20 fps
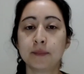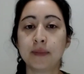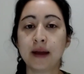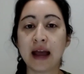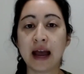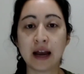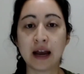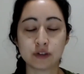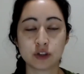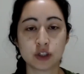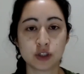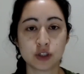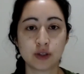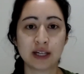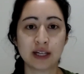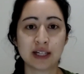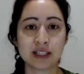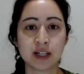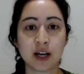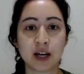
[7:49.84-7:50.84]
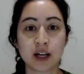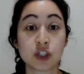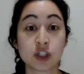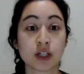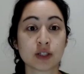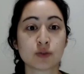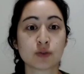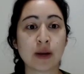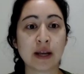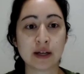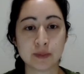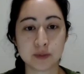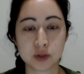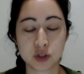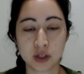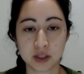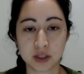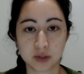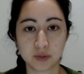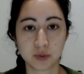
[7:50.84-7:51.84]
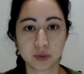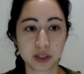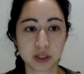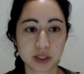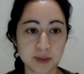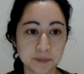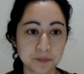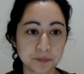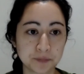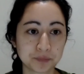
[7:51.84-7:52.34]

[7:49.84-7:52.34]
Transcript: after, so that it's not just random strings of words.